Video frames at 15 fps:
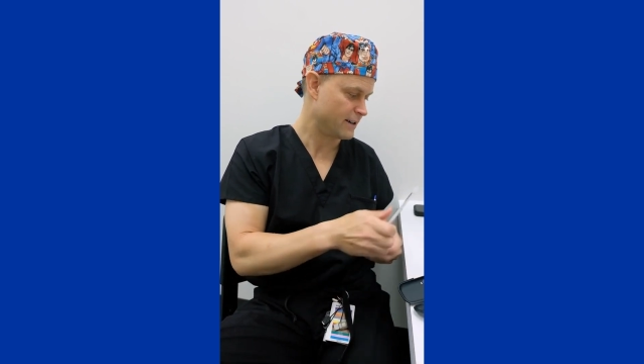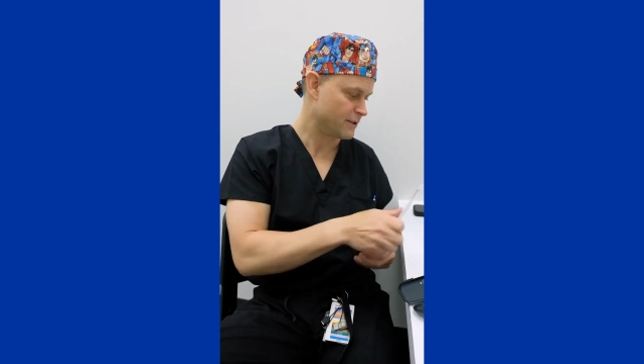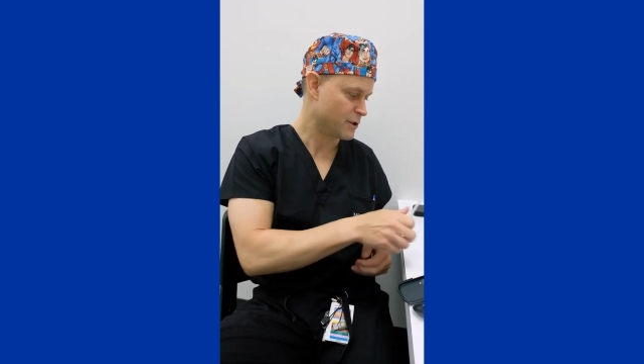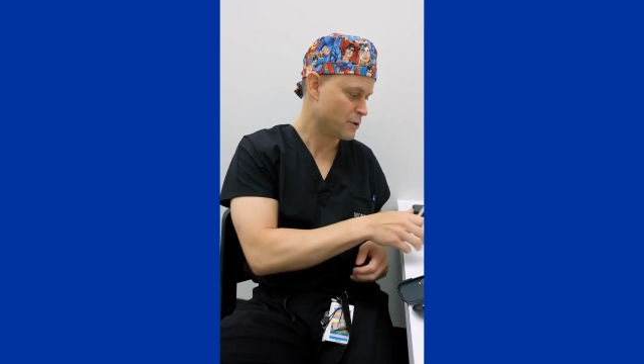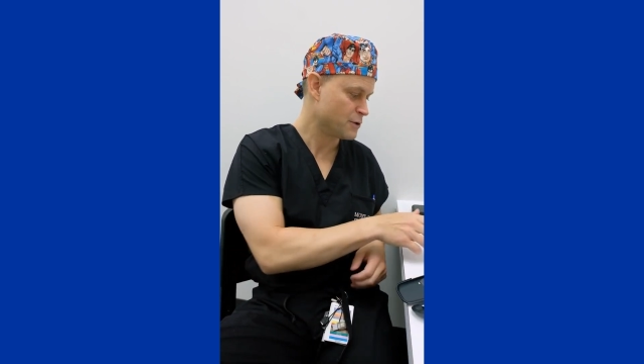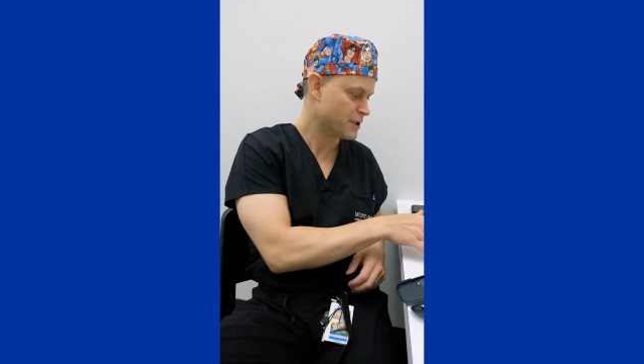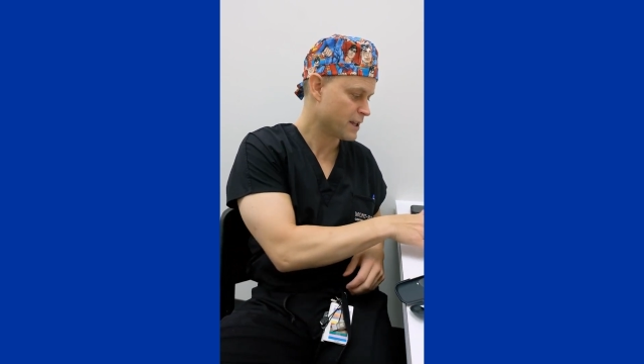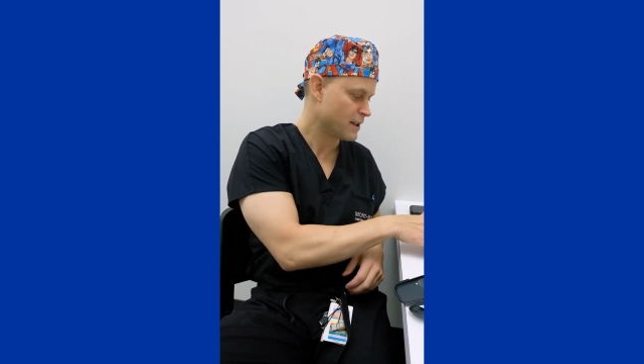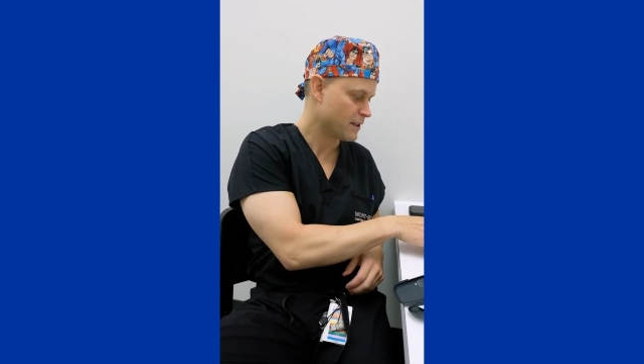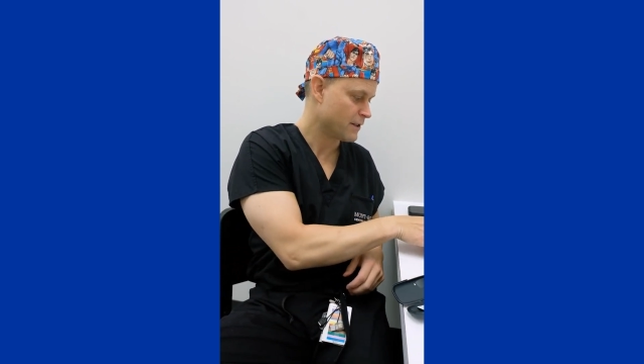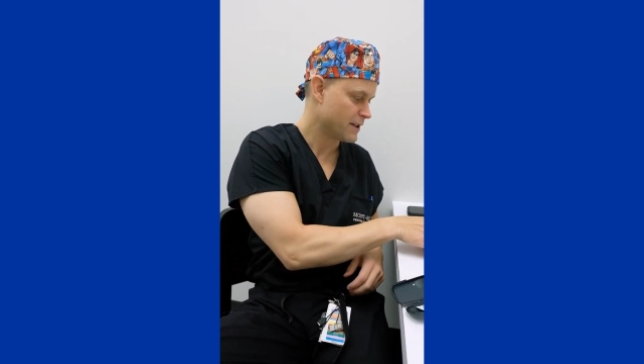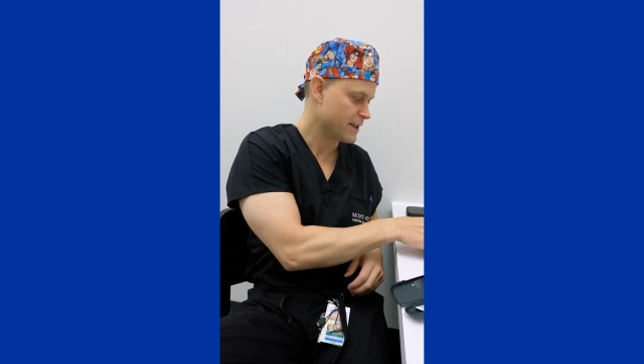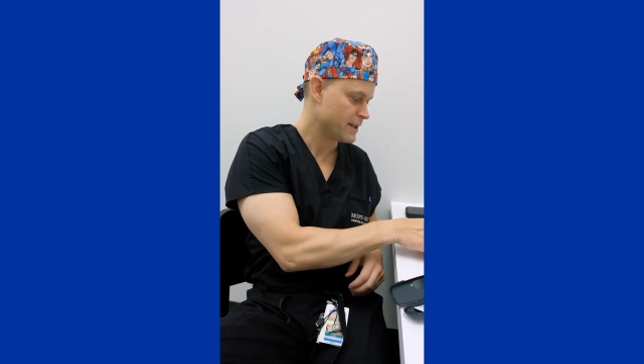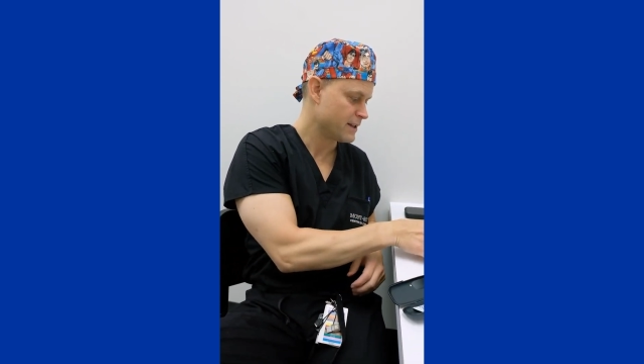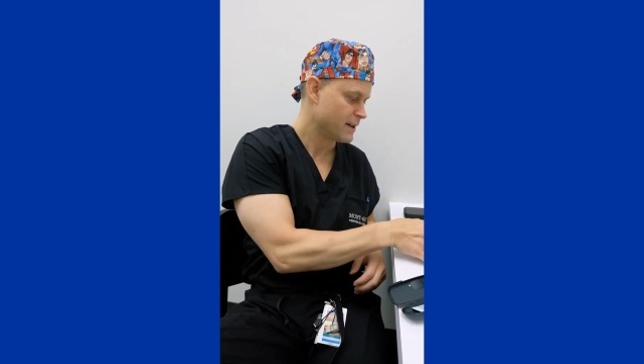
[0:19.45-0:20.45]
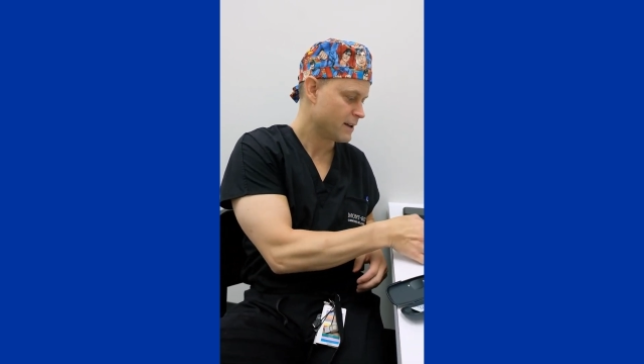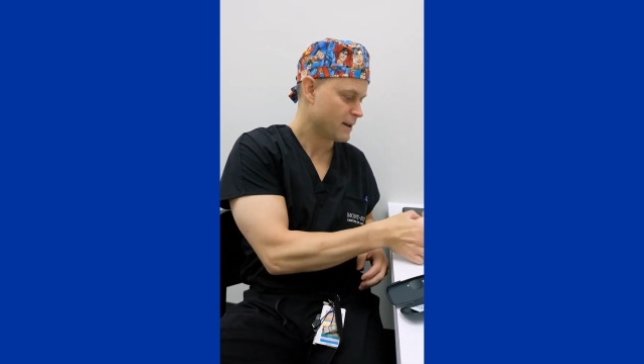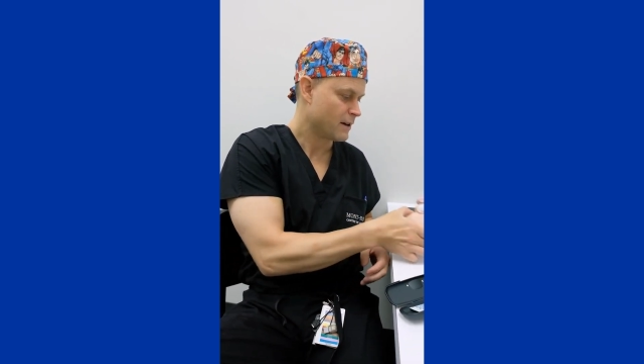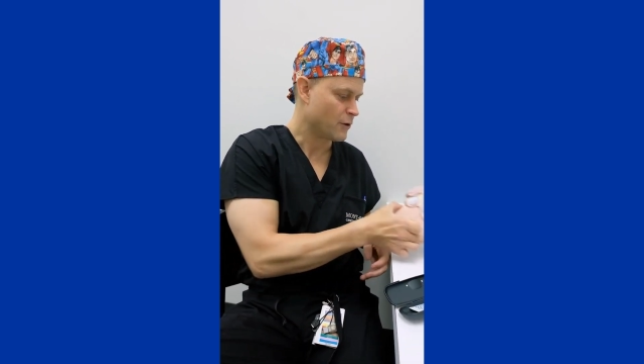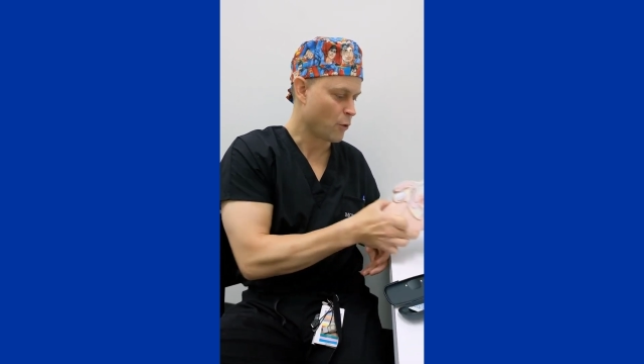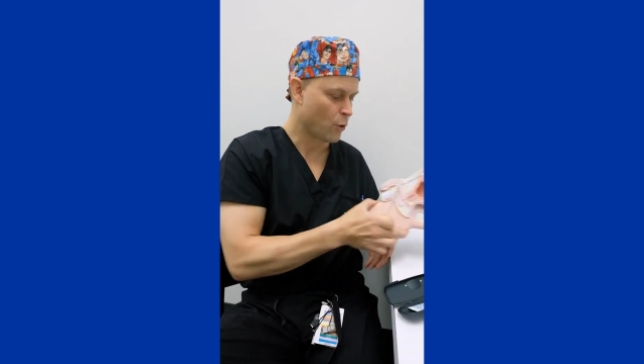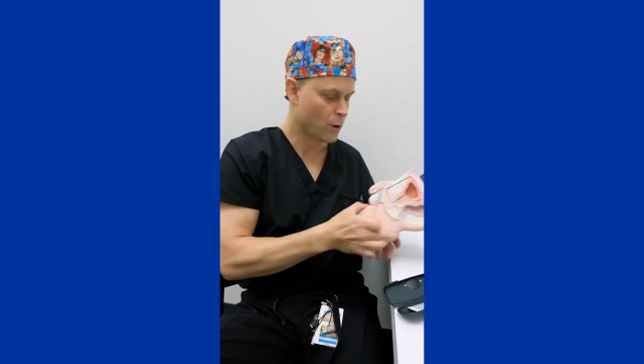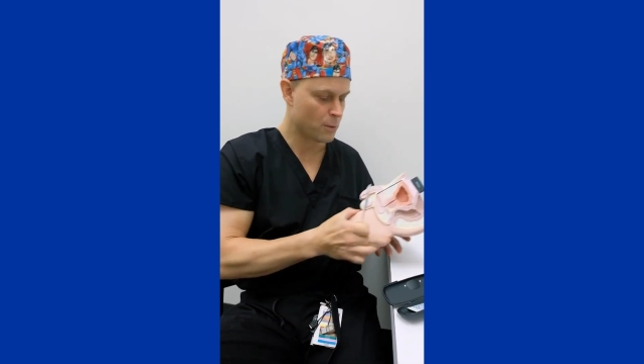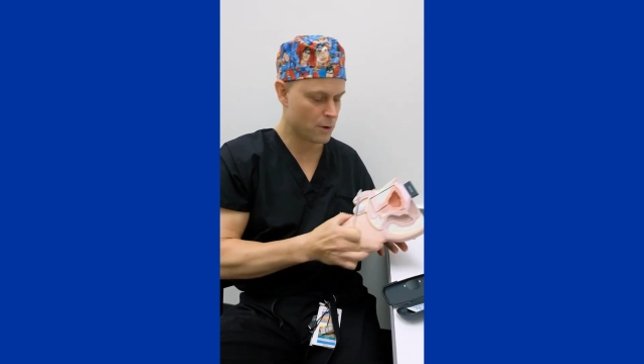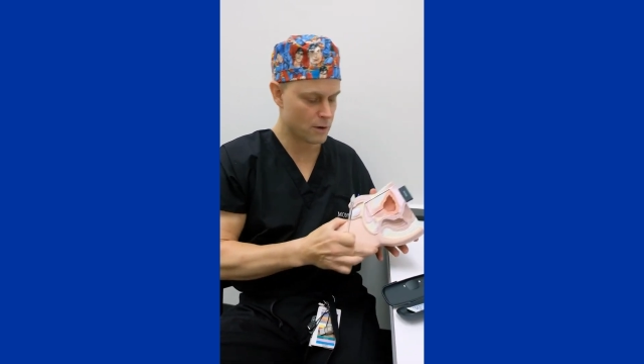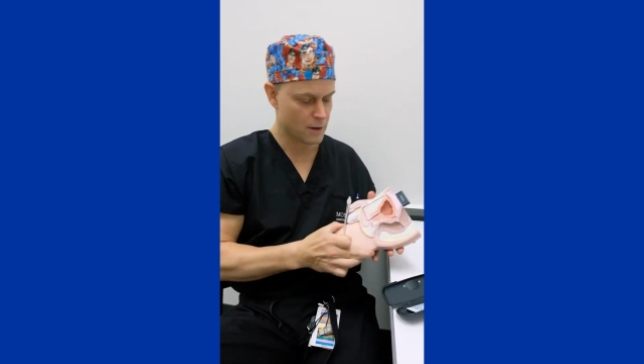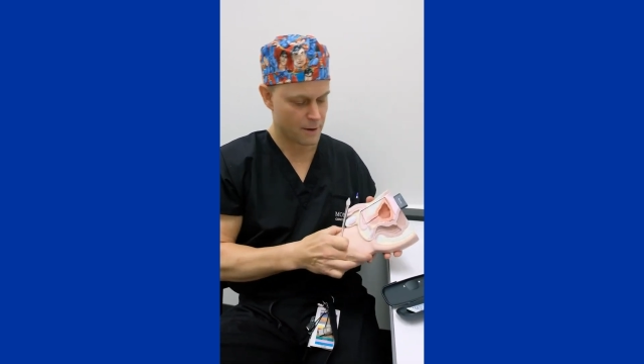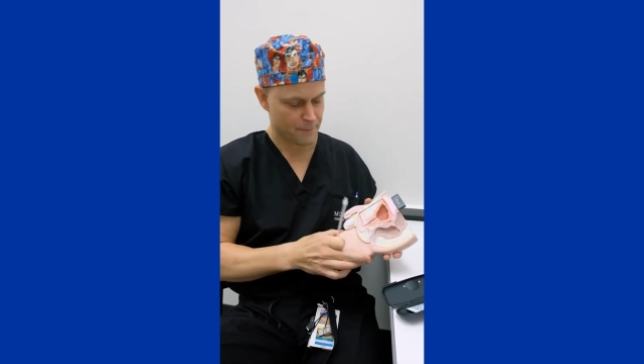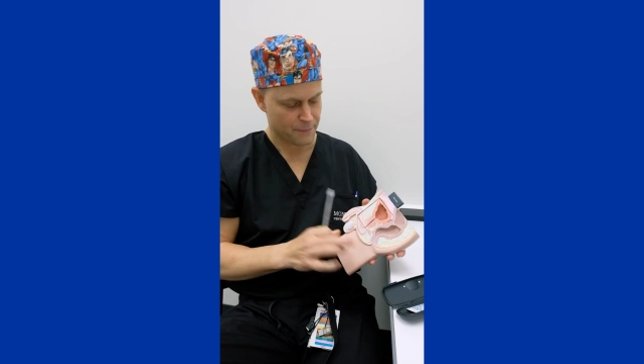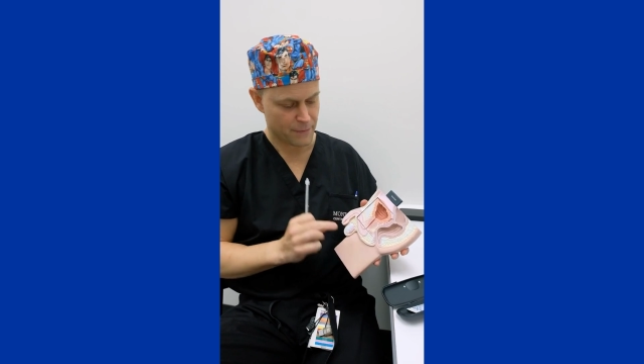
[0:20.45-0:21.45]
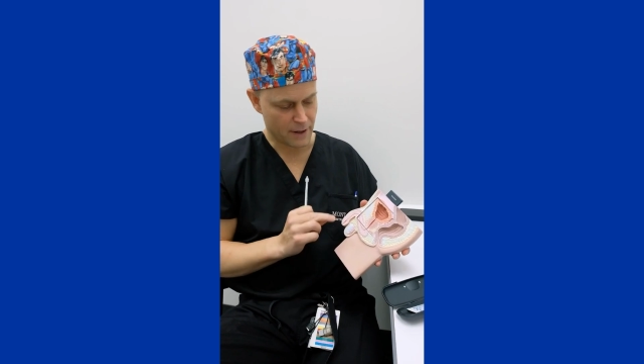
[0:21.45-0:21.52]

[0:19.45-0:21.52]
Using the normal